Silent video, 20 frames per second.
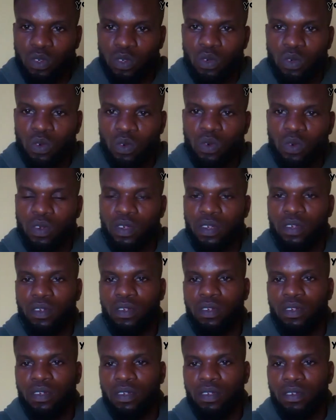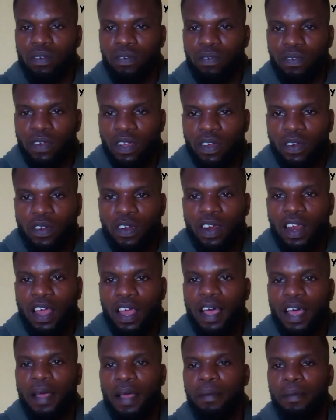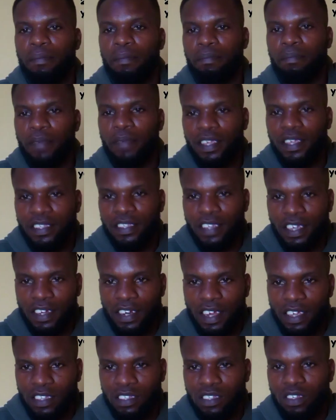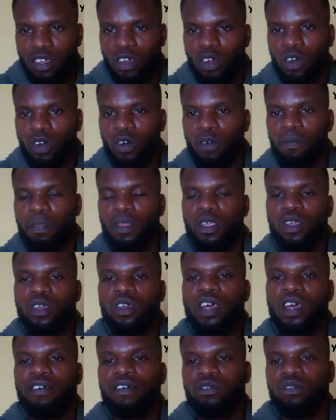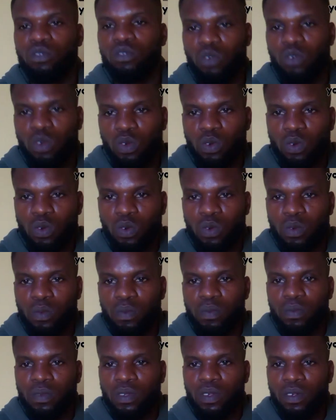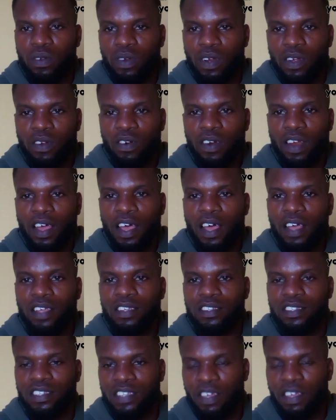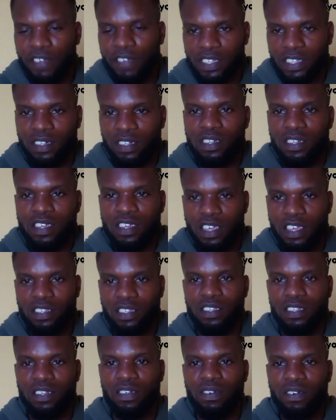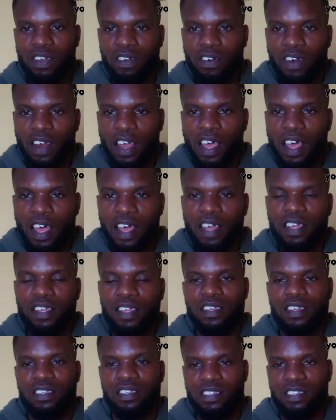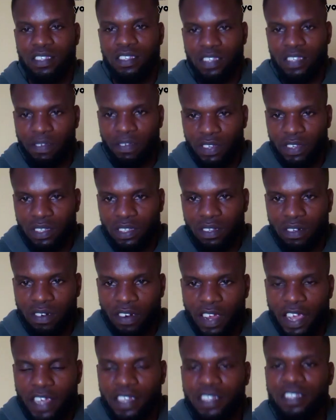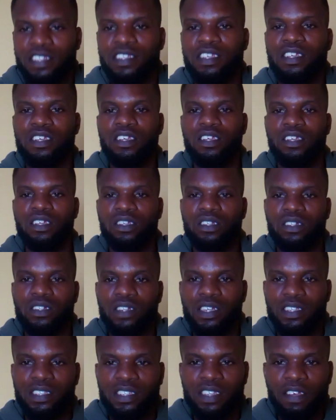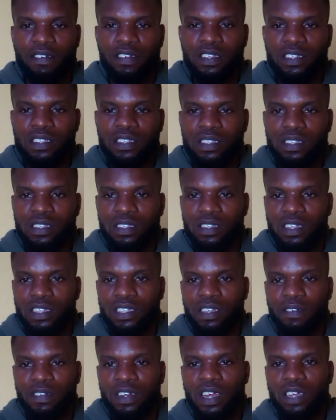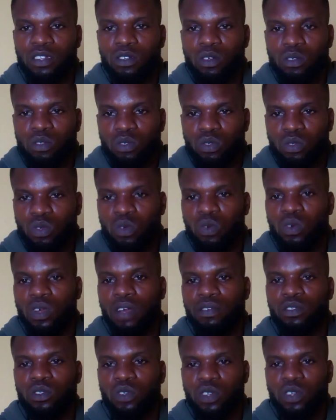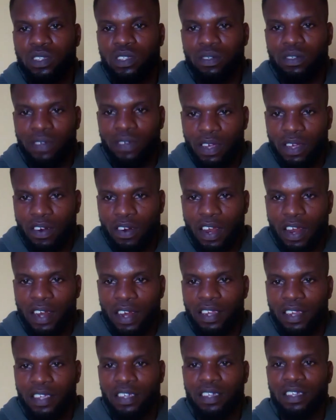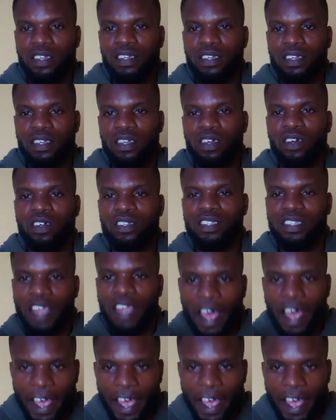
do regular maintenance, or you have to do regular servicing. Yes, regular servicing, right? The service that you want to do, you have to do it regularly, on